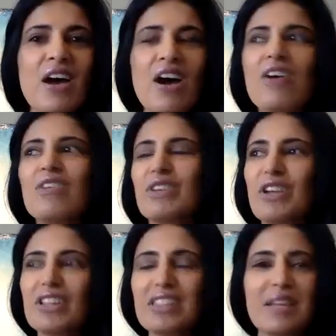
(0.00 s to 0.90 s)
oh, the
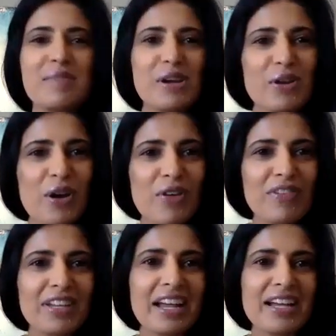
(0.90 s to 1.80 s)
good thing about
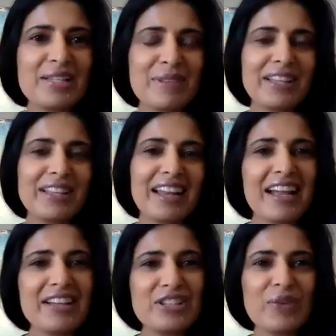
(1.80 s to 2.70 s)
COVID has been that
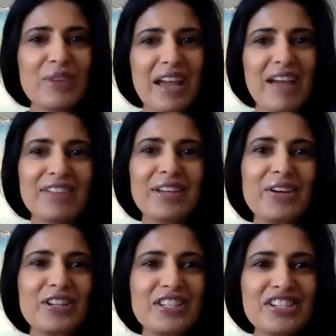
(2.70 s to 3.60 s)
I don't have any
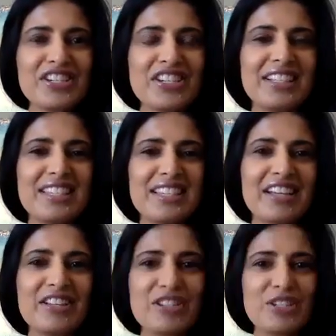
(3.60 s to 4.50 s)
auditions and I
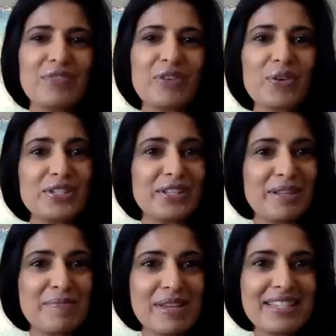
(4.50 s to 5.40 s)
can just focus on
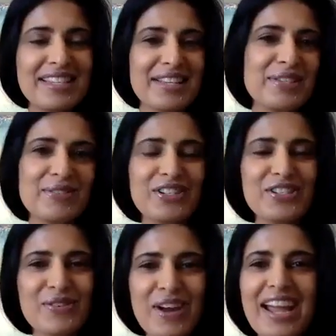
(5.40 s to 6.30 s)
the business, which
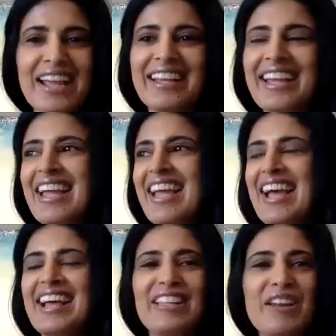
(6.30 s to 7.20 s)
is great.
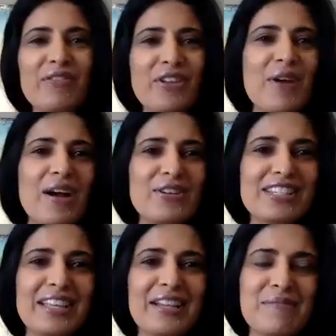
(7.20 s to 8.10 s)
And then a few hours
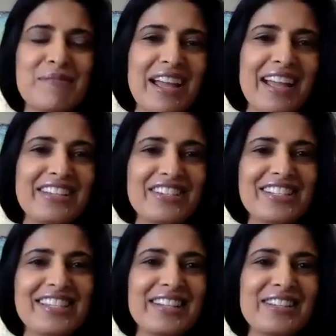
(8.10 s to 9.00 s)
later, my agent
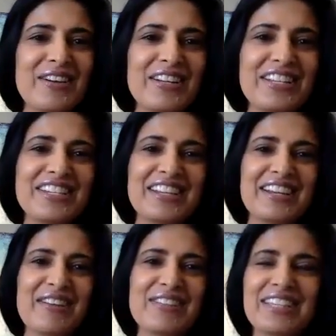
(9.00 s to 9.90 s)
sent an audition. And
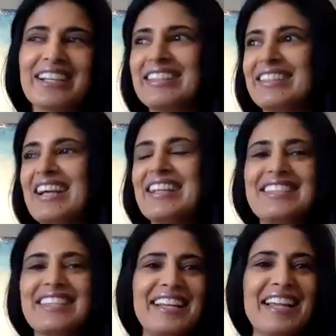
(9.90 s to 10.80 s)
I was like, that's
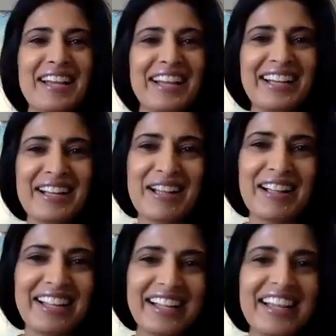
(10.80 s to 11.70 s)
it.
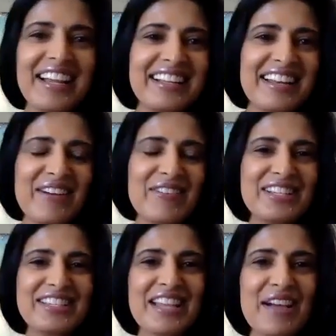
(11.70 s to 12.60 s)
Now I
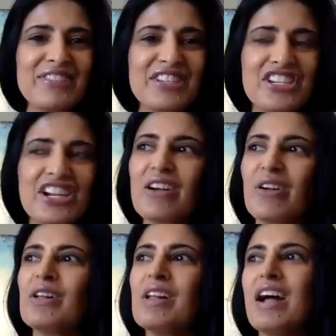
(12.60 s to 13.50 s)
just have to juggle.